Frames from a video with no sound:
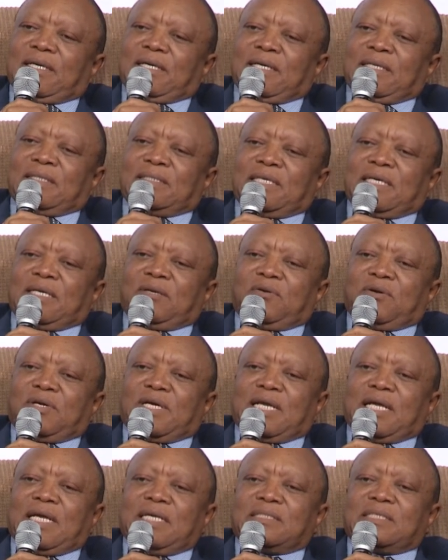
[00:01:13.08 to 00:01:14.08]
It's an
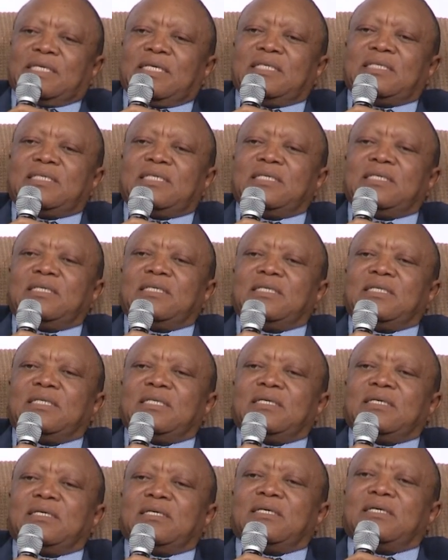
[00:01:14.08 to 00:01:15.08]
organization
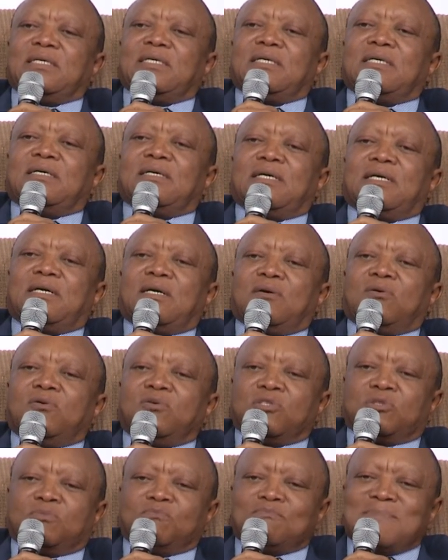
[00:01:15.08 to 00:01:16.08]

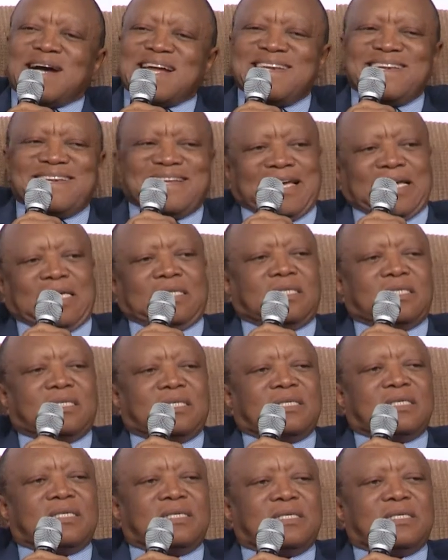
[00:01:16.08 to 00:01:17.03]
whose mandate